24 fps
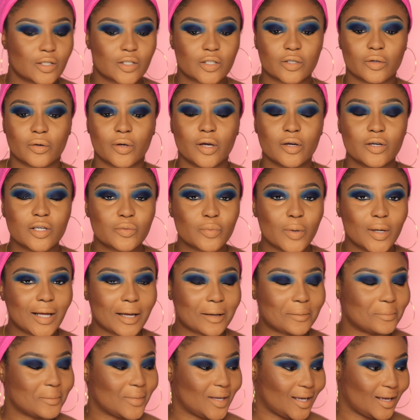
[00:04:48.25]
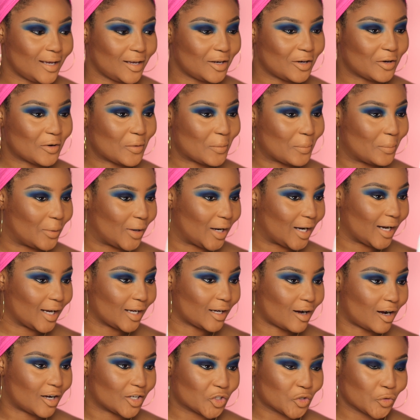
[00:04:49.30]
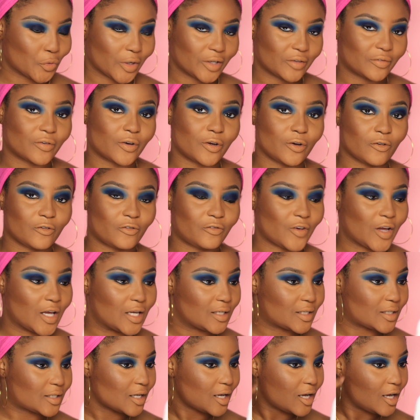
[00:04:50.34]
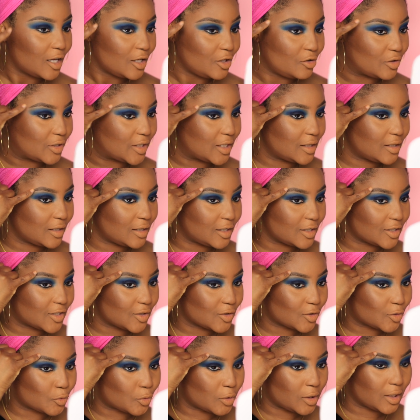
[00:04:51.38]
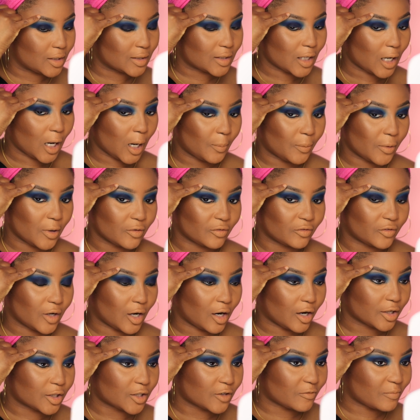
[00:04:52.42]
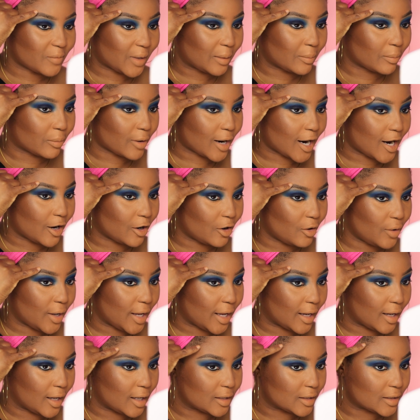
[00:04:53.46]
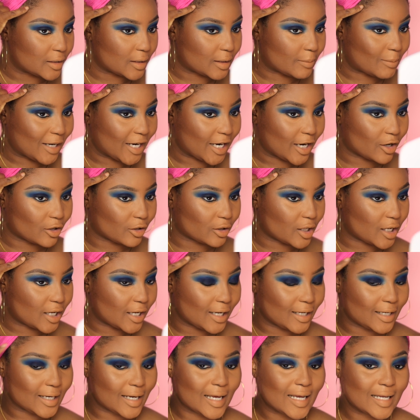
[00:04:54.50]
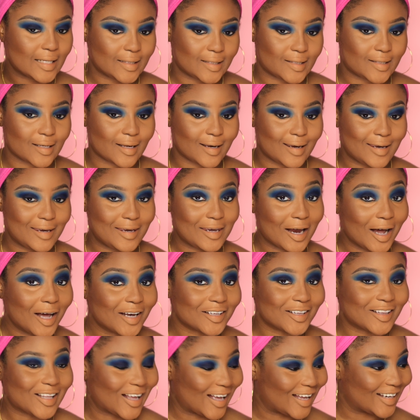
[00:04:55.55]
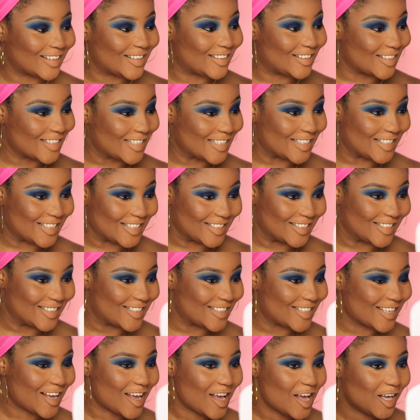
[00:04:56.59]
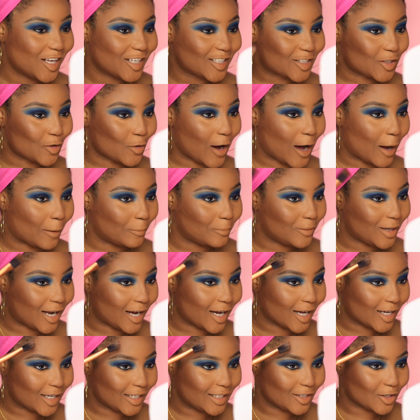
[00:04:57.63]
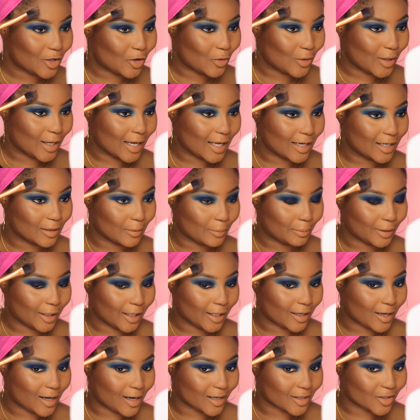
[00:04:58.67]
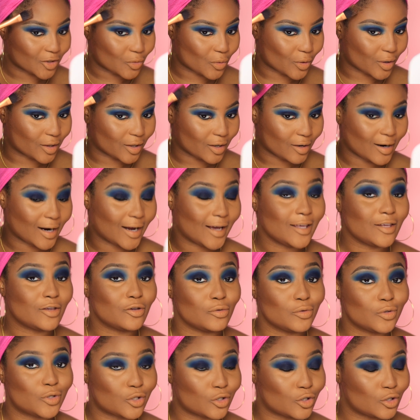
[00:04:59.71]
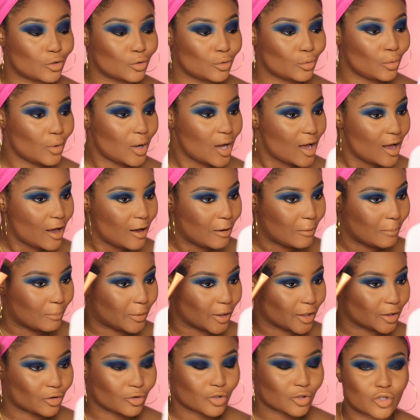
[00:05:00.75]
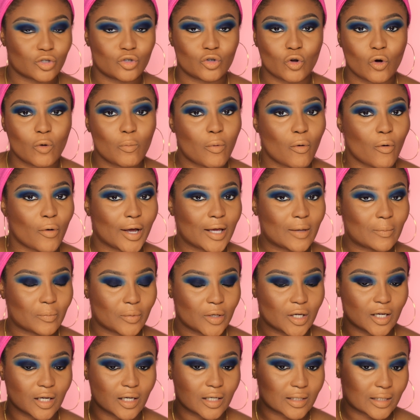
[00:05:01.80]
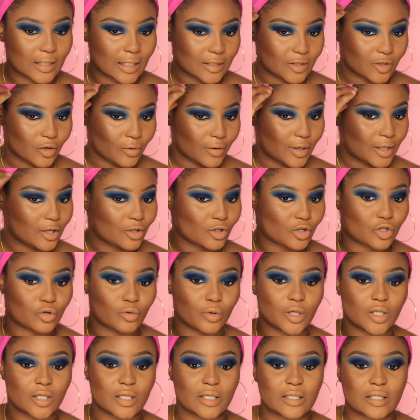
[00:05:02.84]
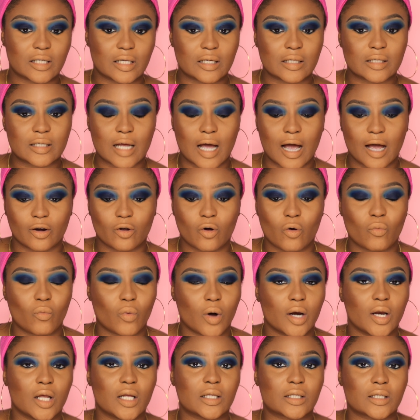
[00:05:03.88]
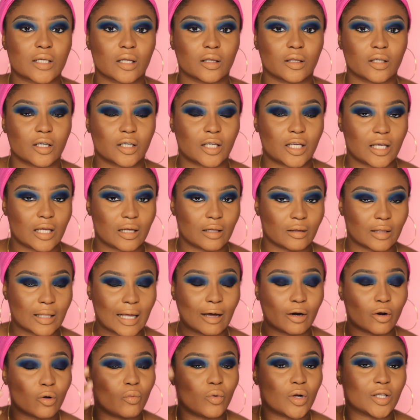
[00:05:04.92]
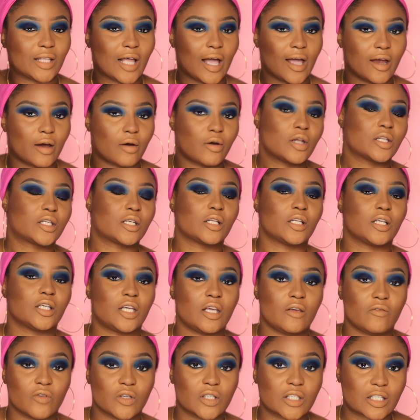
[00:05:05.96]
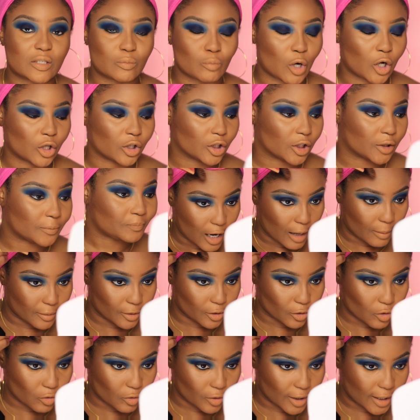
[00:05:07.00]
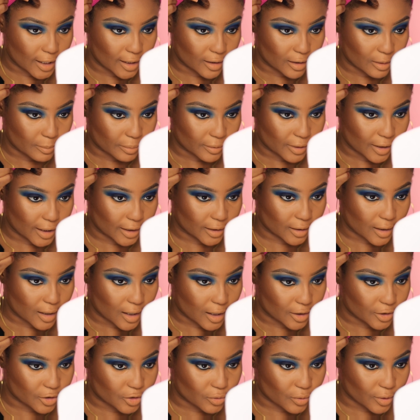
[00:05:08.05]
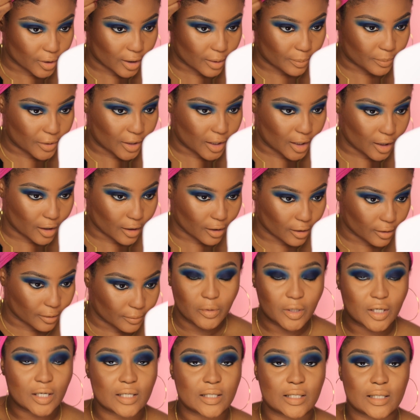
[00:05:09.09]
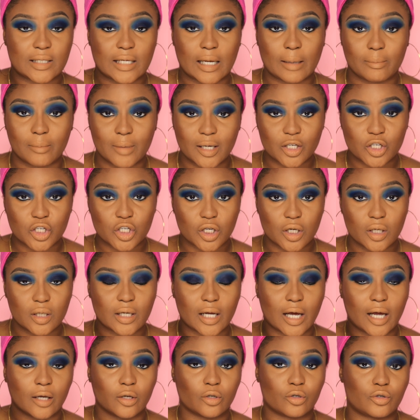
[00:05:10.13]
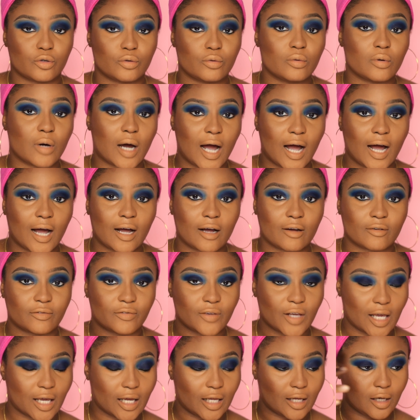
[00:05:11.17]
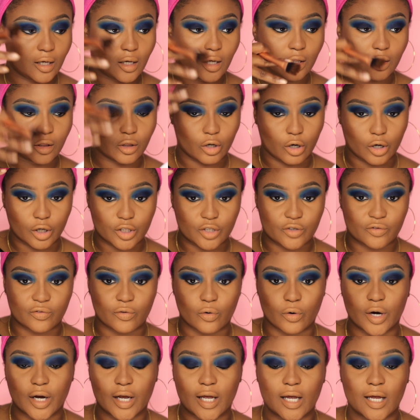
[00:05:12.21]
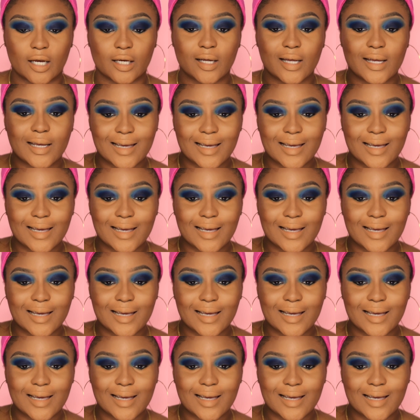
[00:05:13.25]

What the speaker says: So here's what I mean by contouring for your face. You see the distance between the top of the arch of my brow and my hairline? It's not a lot of distance. So I'm not gonna go ahead and apply contour there. I used to, but no point because it's already a short distance. I don't want that area to look even smaller. I'm gonna go ahead and apply the contour up here because, as I mentioned, I do have a large forehead.